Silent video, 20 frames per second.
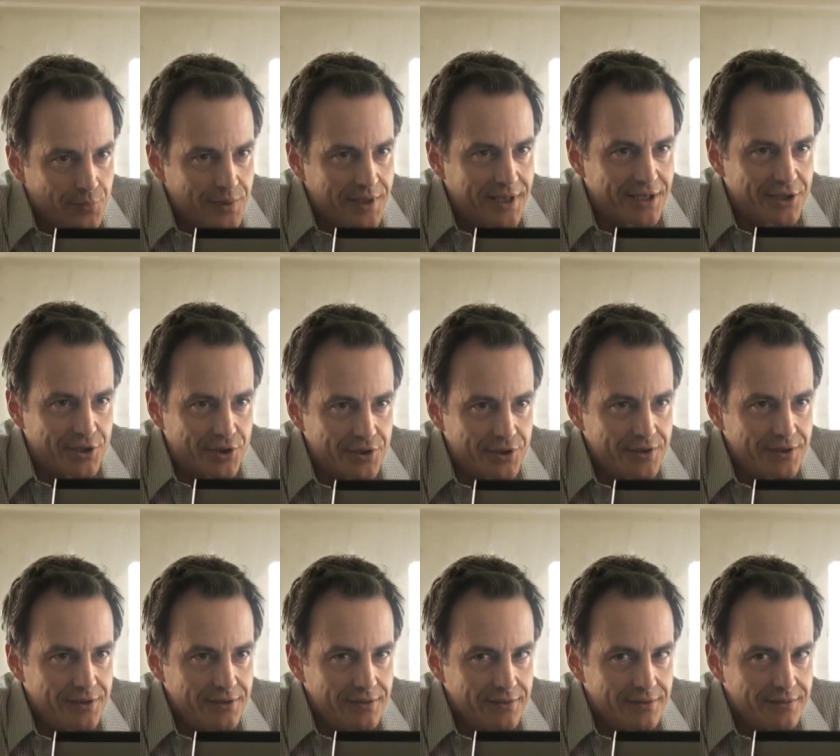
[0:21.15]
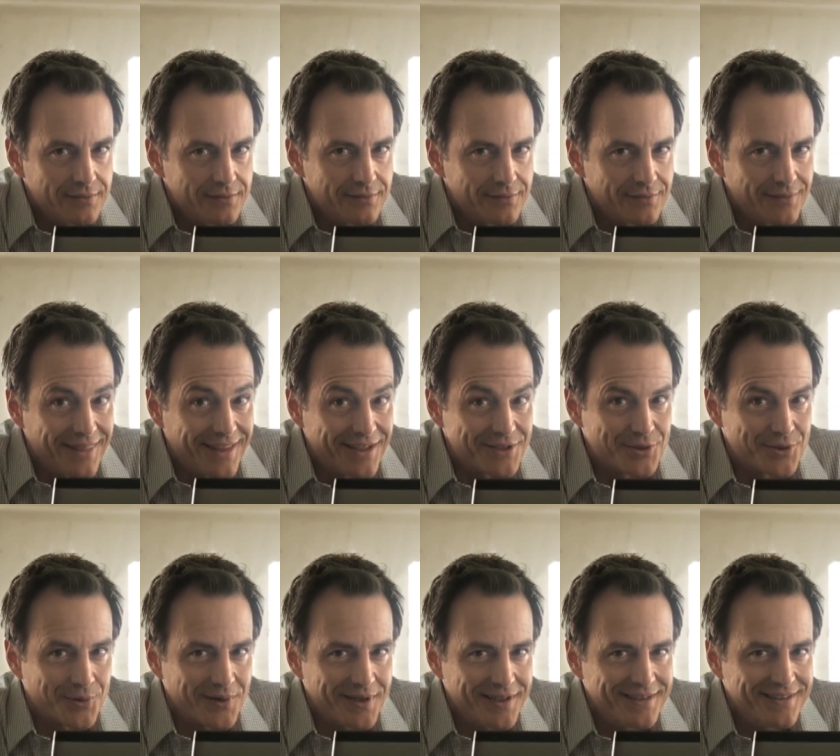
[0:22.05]
We get good. That's
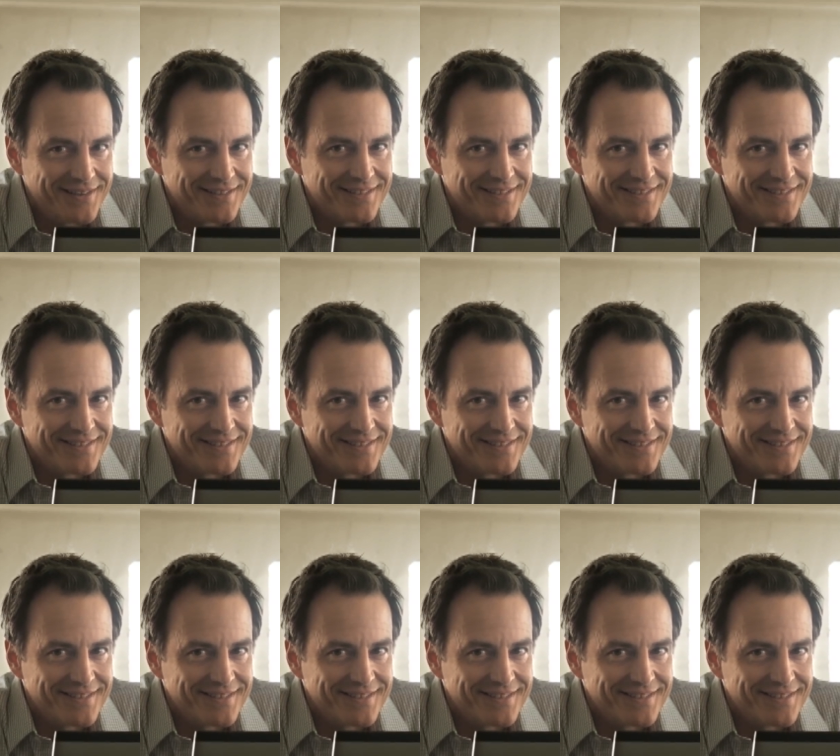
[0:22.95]
great.